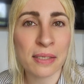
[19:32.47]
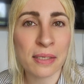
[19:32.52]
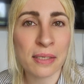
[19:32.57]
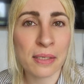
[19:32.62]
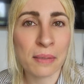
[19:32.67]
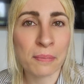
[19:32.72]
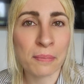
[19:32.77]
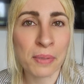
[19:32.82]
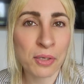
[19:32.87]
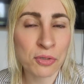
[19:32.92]

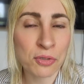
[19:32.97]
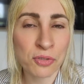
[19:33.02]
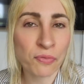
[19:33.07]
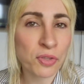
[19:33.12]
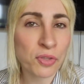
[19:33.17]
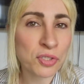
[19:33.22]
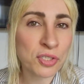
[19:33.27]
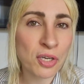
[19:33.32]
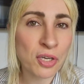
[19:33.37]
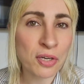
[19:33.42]
because of the
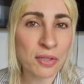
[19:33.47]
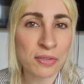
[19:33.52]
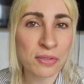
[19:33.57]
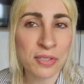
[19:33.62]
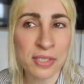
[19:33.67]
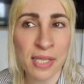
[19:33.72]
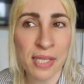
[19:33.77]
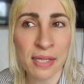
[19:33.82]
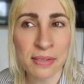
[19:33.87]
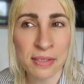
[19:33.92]

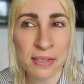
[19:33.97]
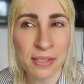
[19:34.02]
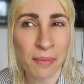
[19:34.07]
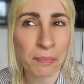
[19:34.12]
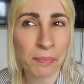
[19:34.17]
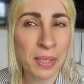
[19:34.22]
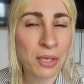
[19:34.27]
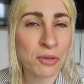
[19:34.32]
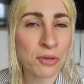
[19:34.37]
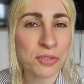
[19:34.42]
circumstances and
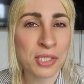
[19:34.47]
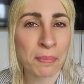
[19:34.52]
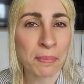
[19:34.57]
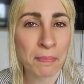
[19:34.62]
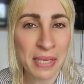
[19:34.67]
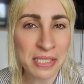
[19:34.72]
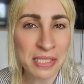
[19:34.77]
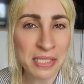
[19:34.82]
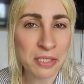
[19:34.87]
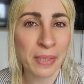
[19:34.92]
because he
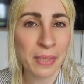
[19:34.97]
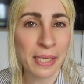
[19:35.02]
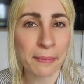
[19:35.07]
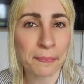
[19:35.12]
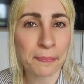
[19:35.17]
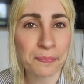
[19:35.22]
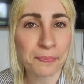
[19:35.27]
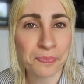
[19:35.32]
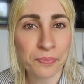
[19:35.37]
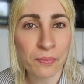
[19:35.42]
missed
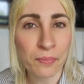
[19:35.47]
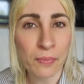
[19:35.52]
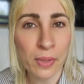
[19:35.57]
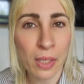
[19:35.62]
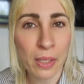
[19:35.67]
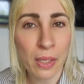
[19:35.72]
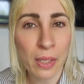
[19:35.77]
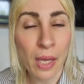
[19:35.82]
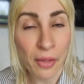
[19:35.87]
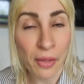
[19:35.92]
me.
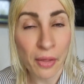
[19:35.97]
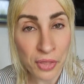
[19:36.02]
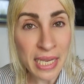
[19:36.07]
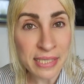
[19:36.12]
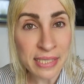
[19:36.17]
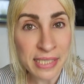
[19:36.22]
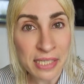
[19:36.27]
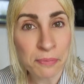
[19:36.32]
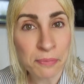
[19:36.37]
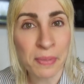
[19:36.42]
I think he
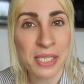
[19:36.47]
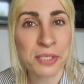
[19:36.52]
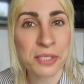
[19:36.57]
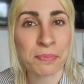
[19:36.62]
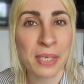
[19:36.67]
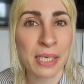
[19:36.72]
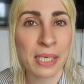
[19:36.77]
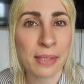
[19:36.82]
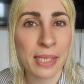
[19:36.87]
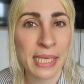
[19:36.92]
did miss
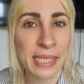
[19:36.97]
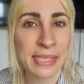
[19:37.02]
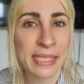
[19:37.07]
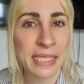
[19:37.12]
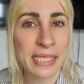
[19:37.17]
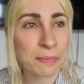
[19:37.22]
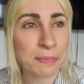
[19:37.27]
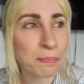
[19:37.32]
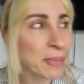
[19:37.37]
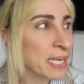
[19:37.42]
me. He
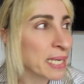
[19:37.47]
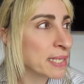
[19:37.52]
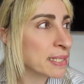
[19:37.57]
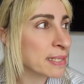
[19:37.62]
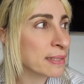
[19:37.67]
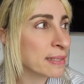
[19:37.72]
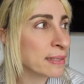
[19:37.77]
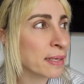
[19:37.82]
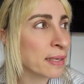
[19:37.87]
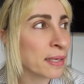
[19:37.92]
did miss
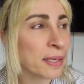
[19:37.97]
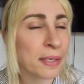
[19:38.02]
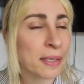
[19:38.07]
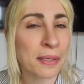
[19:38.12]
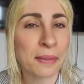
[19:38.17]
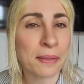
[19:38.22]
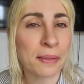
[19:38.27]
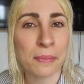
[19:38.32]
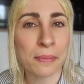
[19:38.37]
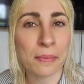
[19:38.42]

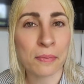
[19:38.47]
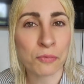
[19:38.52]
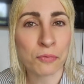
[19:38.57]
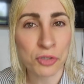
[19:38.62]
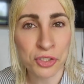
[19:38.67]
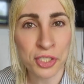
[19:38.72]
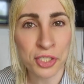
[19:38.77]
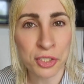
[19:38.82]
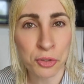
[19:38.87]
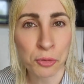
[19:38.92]
the
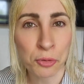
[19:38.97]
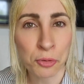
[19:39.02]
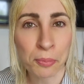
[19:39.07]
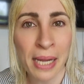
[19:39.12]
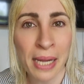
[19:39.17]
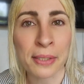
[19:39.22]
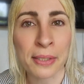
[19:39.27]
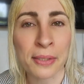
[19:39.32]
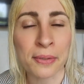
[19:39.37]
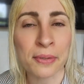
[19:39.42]
residual
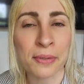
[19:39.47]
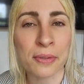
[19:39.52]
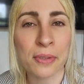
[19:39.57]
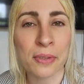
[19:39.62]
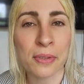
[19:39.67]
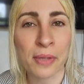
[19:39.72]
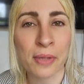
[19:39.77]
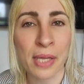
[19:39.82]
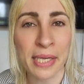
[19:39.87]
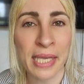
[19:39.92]
value
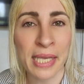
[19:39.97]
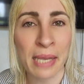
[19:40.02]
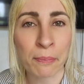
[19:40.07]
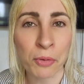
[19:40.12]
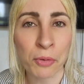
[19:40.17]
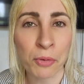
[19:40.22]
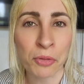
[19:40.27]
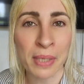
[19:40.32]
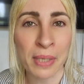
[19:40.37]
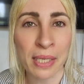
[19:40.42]
that came
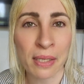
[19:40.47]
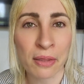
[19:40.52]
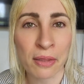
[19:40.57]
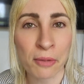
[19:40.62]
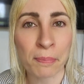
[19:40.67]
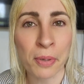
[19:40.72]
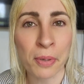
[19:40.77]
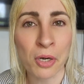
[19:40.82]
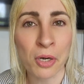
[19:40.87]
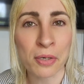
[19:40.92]
with me, the
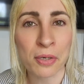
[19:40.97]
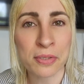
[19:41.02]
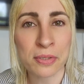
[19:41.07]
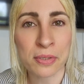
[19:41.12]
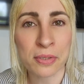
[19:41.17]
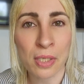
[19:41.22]
perks,